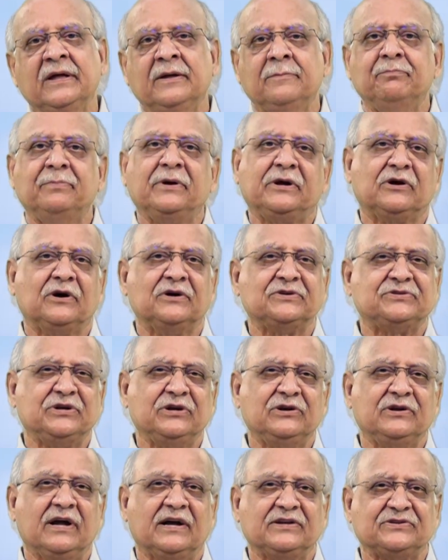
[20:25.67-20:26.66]
Because
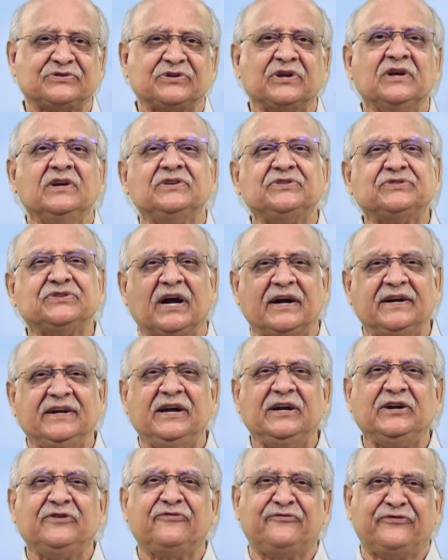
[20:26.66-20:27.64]
he has
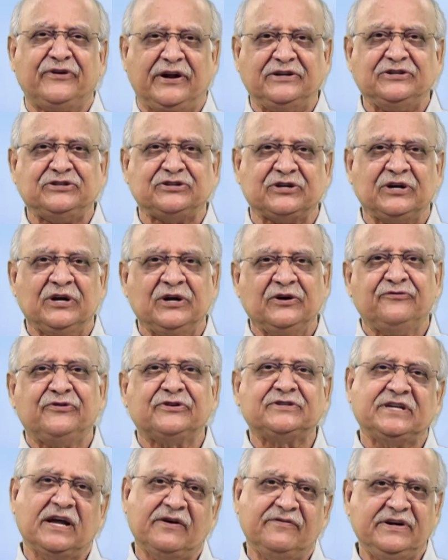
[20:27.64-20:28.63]
studied French for
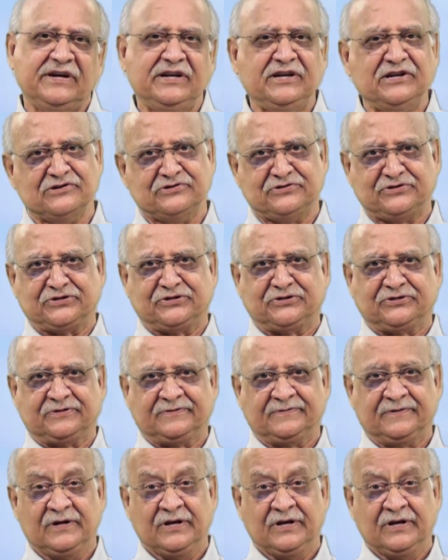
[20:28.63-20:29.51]
7 years.